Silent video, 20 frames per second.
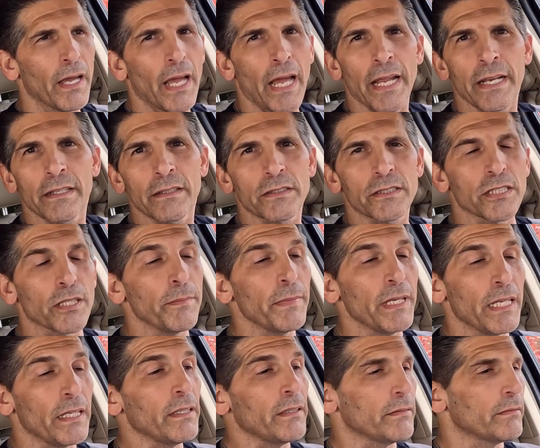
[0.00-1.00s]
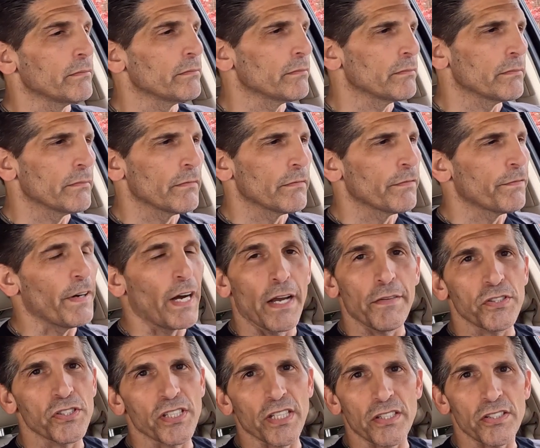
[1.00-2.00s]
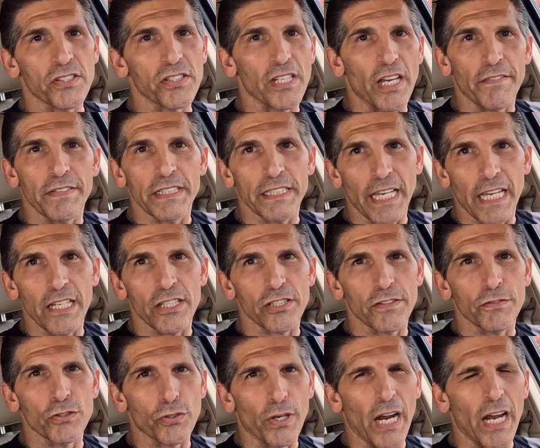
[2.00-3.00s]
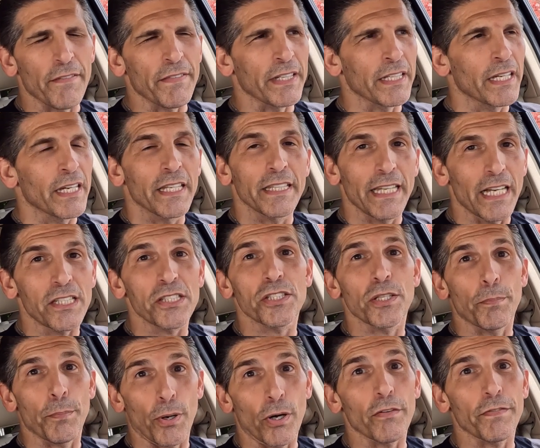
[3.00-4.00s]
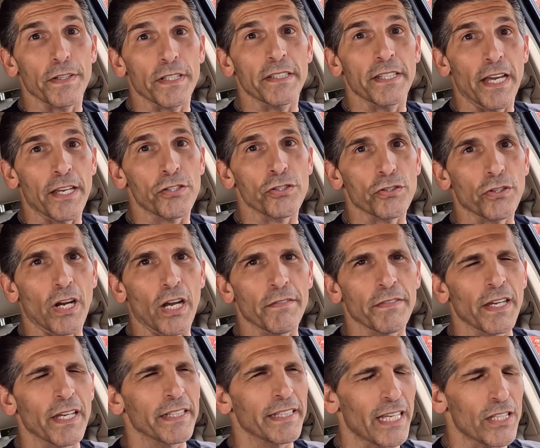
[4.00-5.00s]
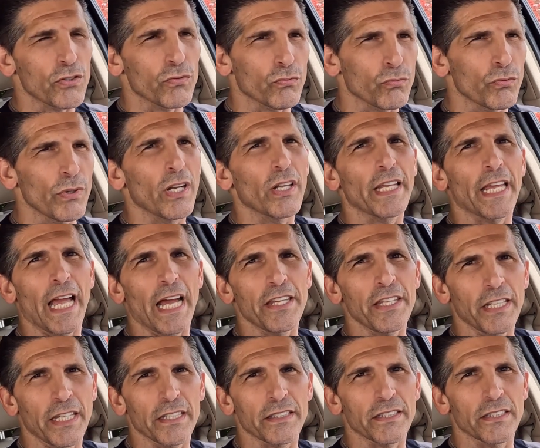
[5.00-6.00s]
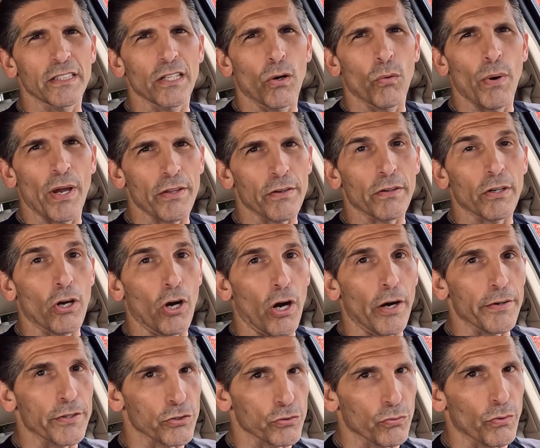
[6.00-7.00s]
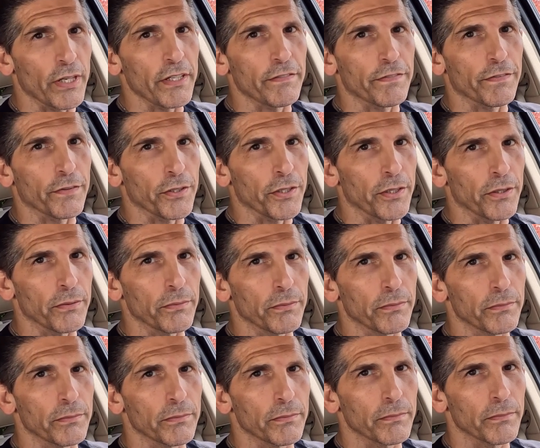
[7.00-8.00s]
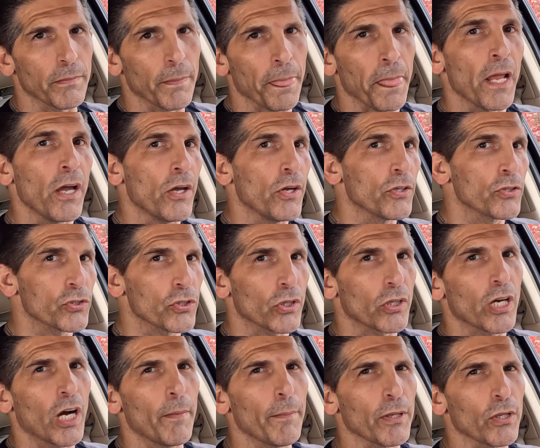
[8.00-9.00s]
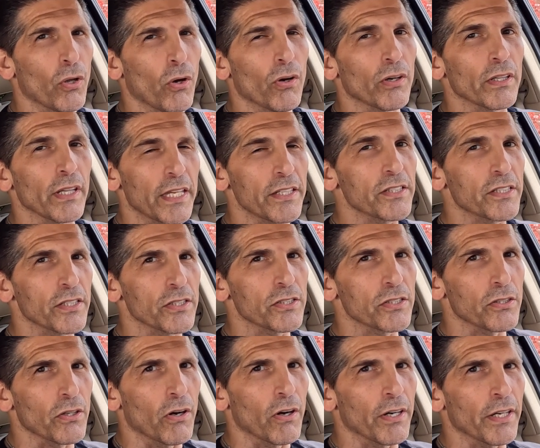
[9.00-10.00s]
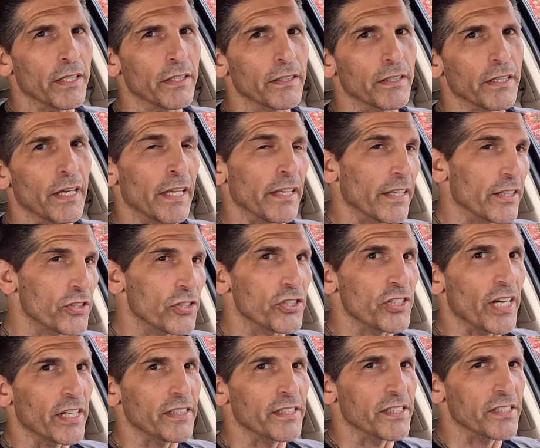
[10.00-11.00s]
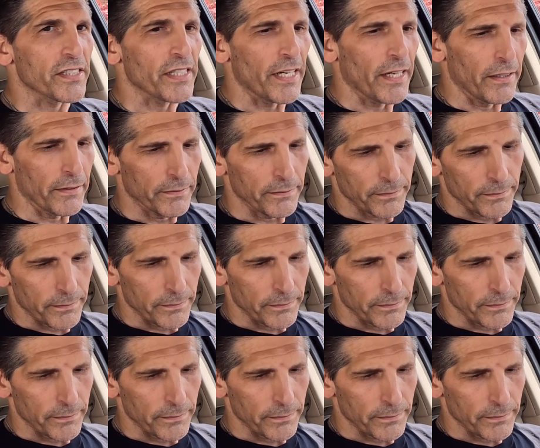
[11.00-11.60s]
And to me, 5, 6, 7 days of driving, that's the perfect test drive. That's really how you get to know whether a car is right for you. So come along, let's get started, and let's check this out.